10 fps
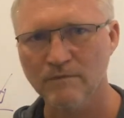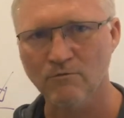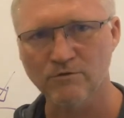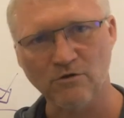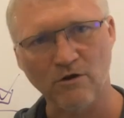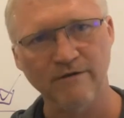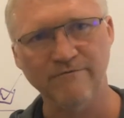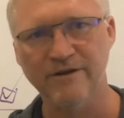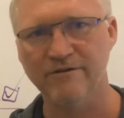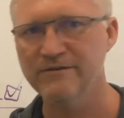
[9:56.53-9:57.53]
which are a
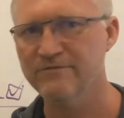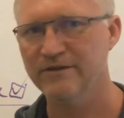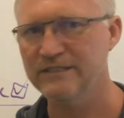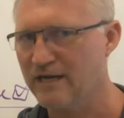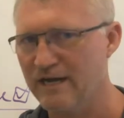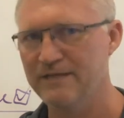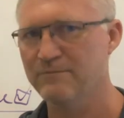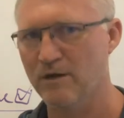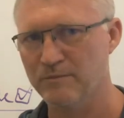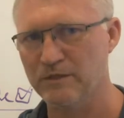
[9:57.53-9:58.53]
very, very tiny
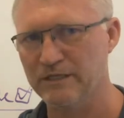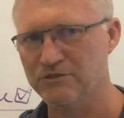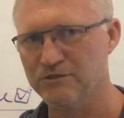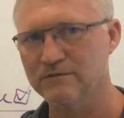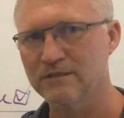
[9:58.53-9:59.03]
population.